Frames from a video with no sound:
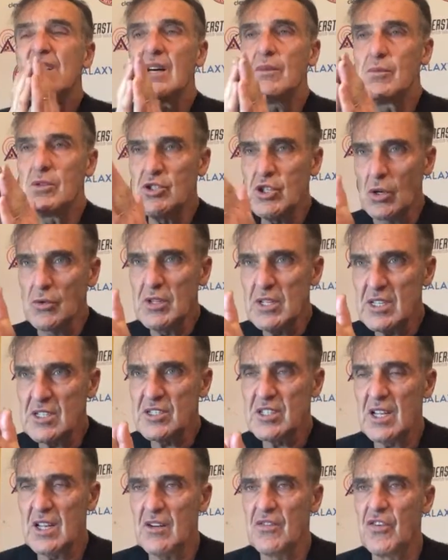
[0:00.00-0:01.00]
We still need a
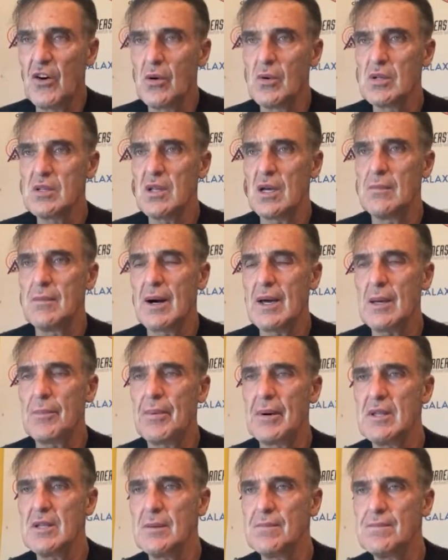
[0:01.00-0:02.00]
centre forward, in my
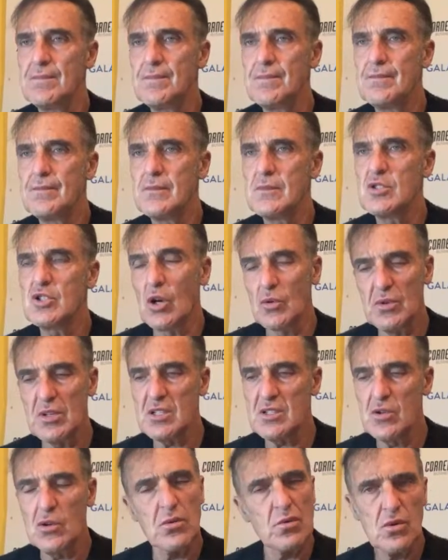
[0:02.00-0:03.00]
opinion. Still
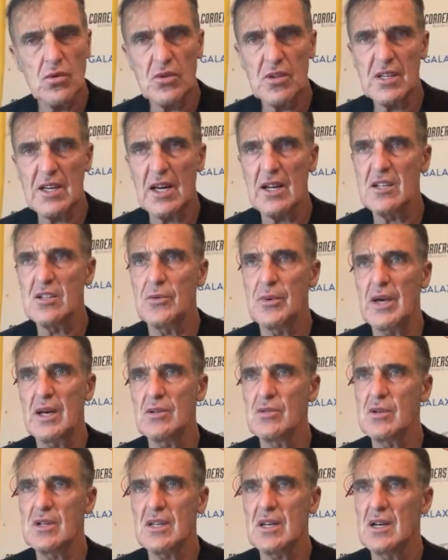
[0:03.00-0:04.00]
need. Don't get carried away. I
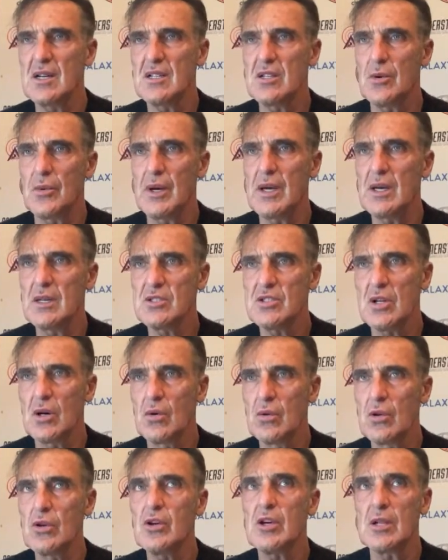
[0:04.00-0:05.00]
don't get carried away. I
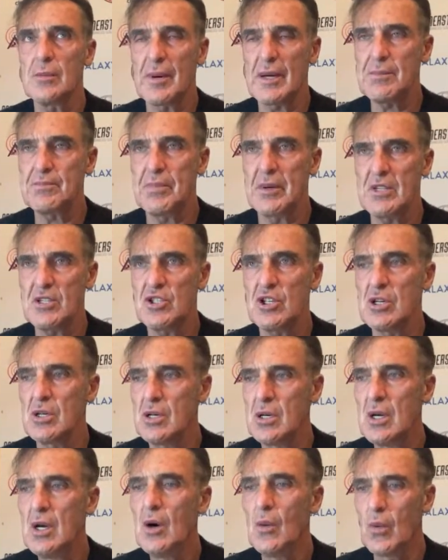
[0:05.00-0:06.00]
still look at the big
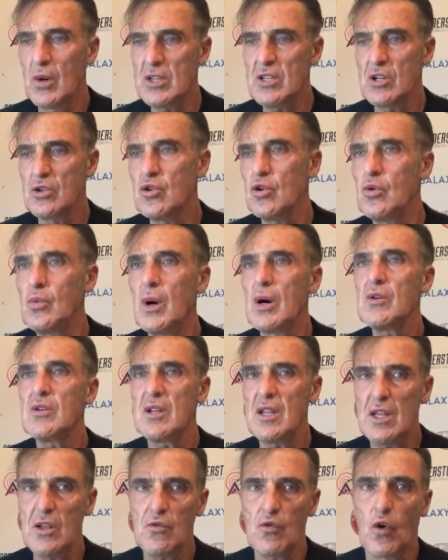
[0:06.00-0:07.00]
picture. When you're doing well,
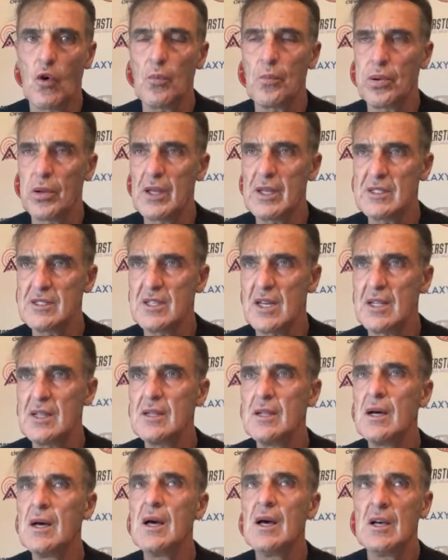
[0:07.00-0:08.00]
you need to rock players
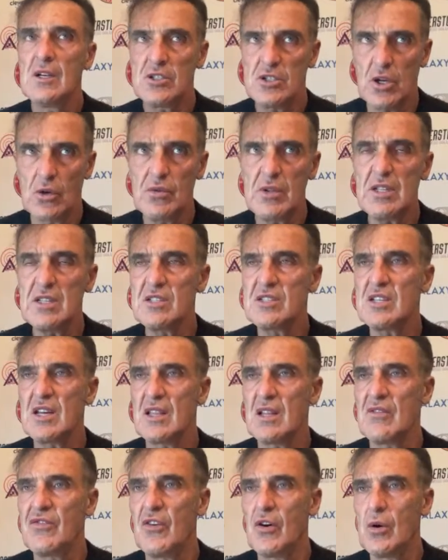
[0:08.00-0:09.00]
in. Still need a
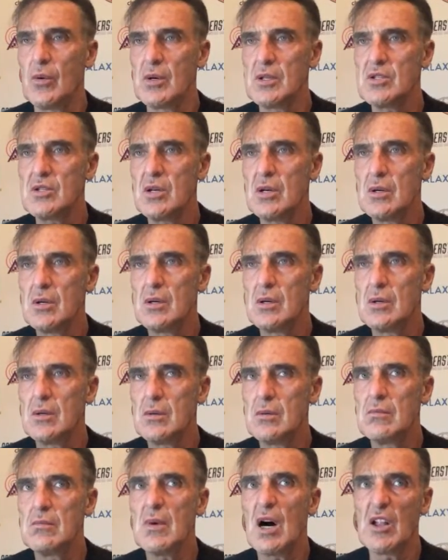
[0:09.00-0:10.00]
centre forward.
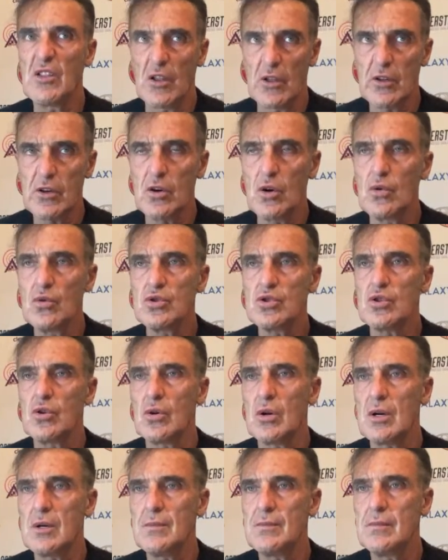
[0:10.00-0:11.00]
Another goal
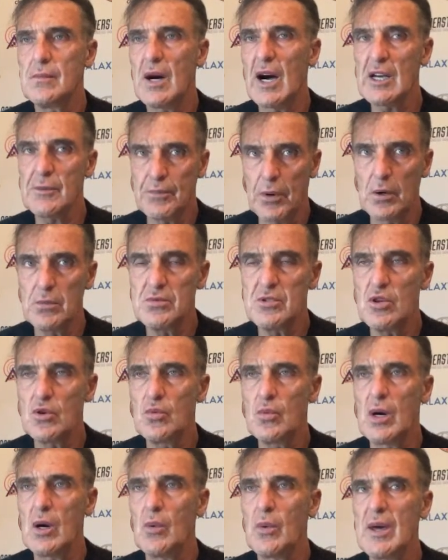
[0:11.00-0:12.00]
scorer. Akpom's
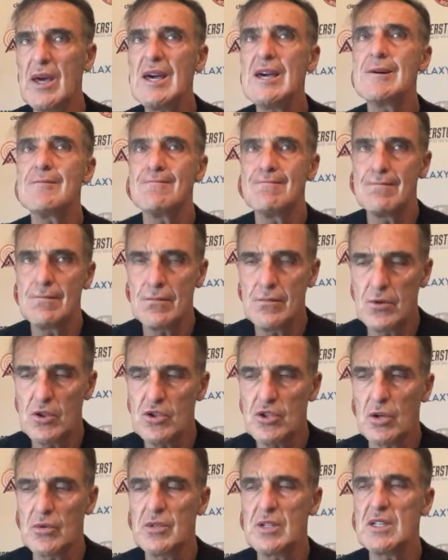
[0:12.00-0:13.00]
doing well with 8.
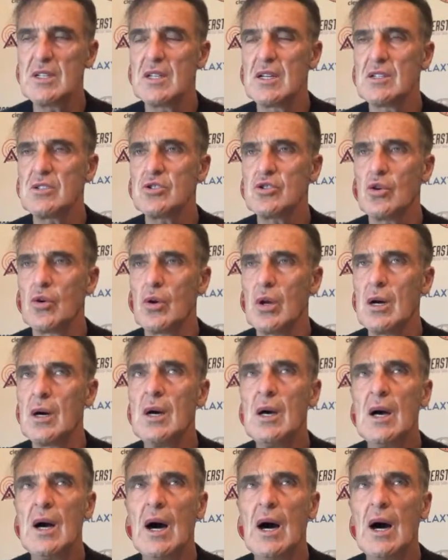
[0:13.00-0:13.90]
Still need another scorer.